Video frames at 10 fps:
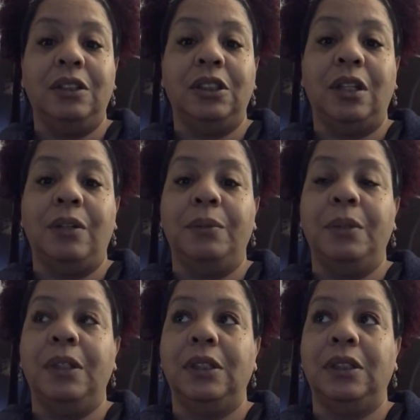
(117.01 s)
So,
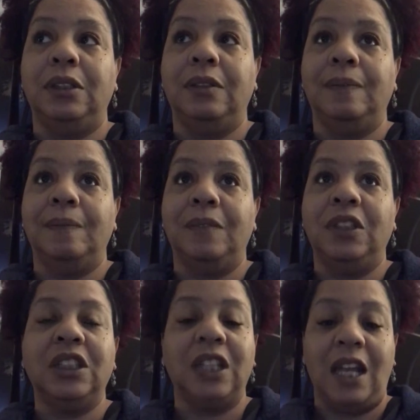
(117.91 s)

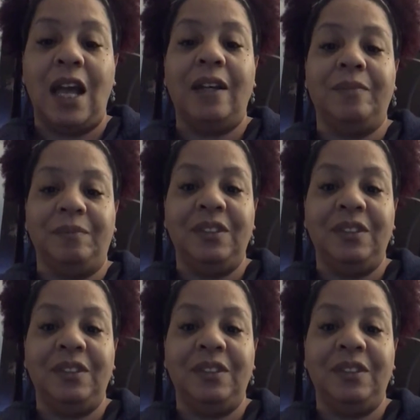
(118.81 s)
just a lot.